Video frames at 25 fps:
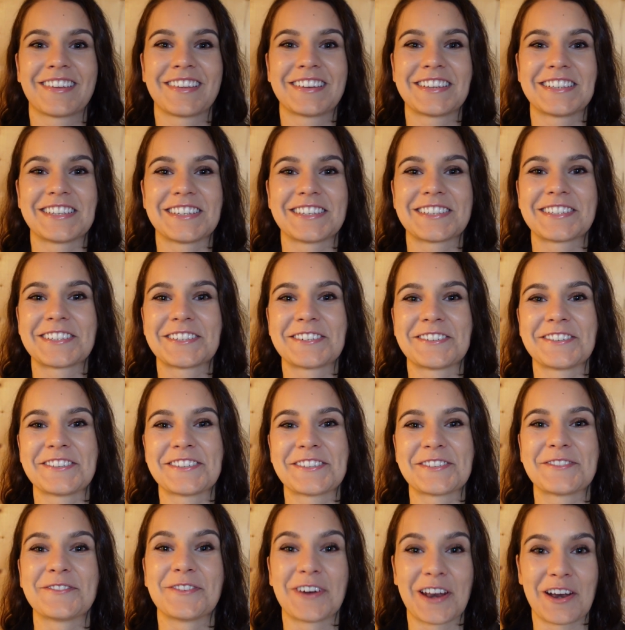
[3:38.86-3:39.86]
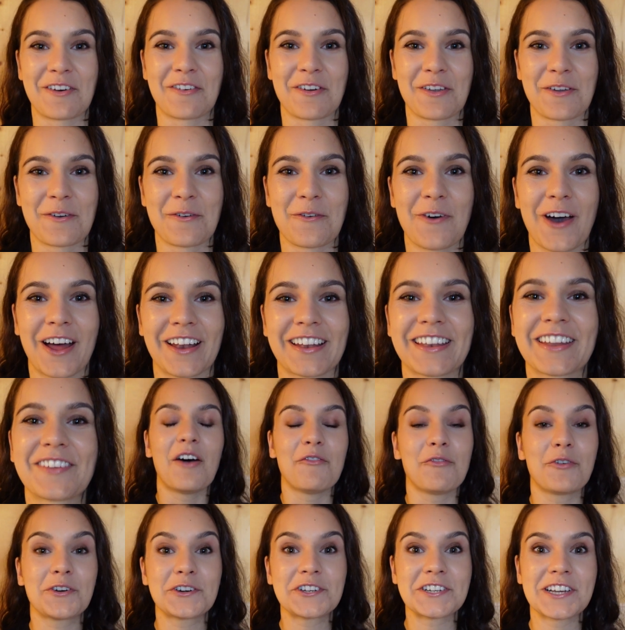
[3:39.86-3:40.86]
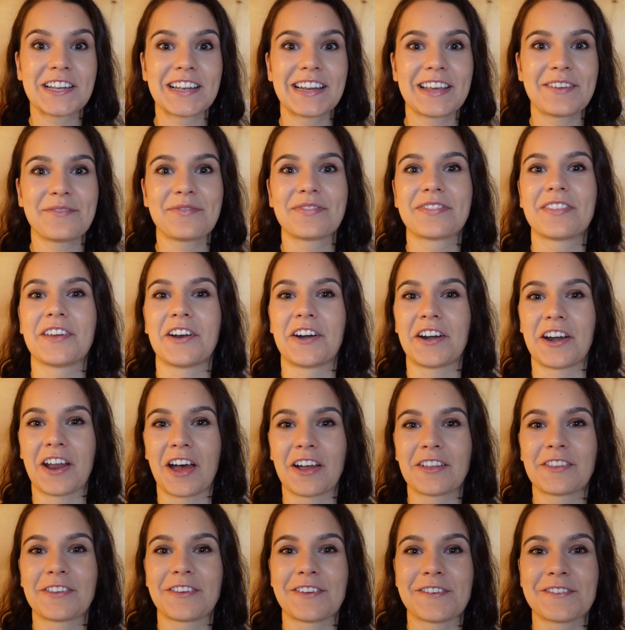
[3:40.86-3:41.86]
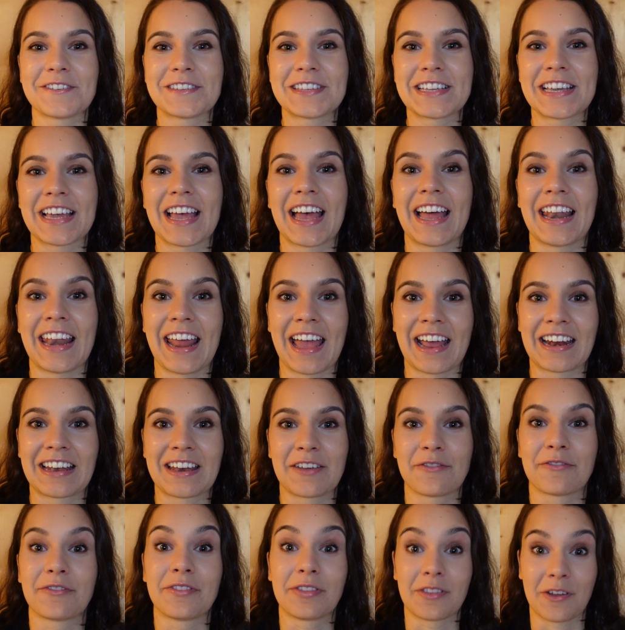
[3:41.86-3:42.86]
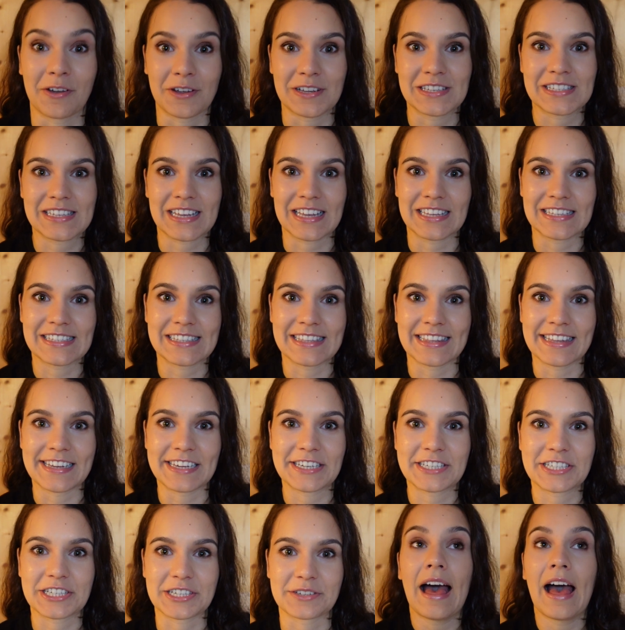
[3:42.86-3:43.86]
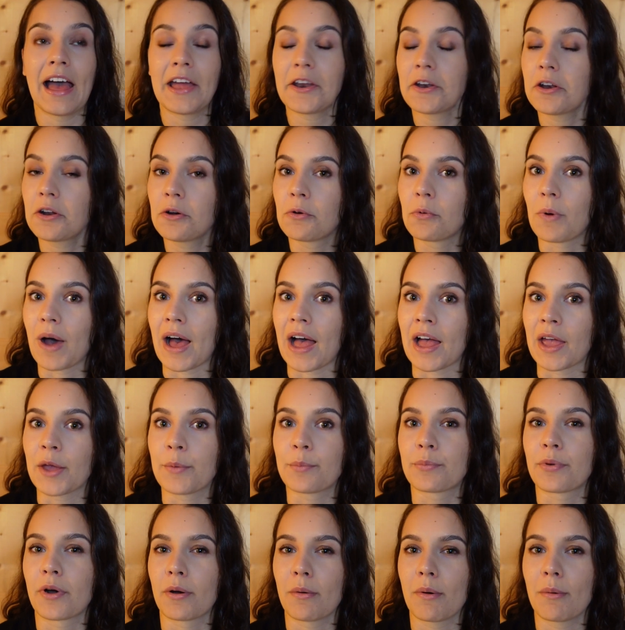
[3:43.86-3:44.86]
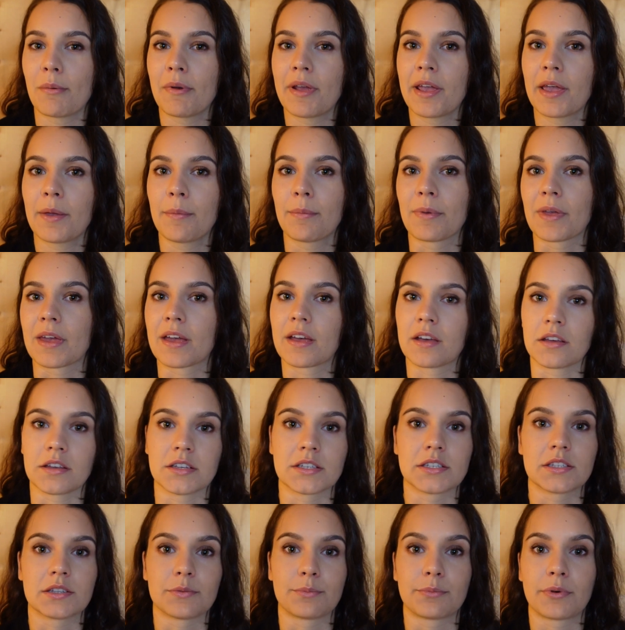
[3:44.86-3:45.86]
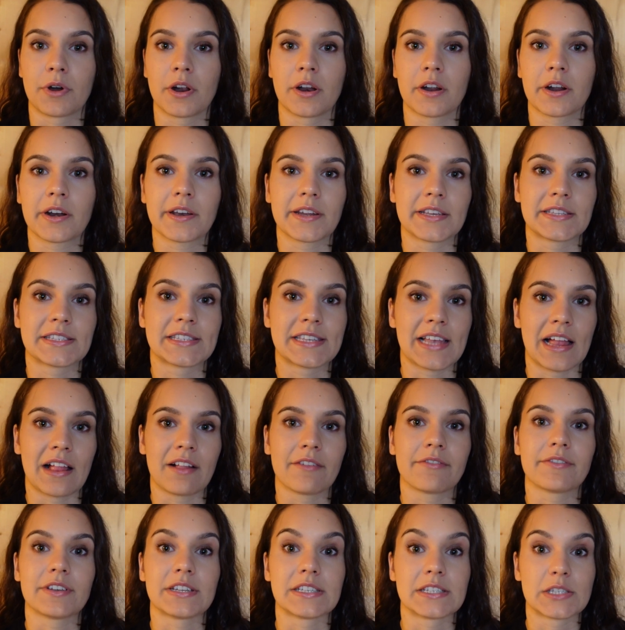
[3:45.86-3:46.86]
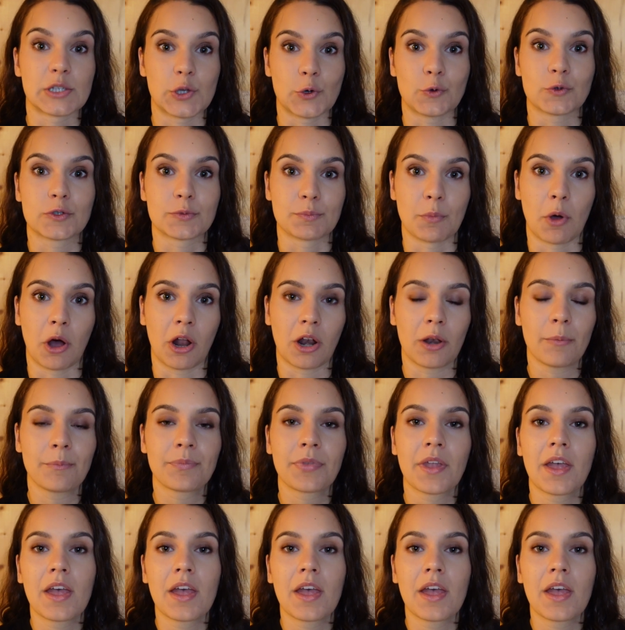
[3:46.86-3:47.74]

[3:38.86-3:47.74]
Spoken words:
Just choose whatever you want. Unfortunately, they're not using an active noise cancellation. I don't know why, probably because the product itself is so small,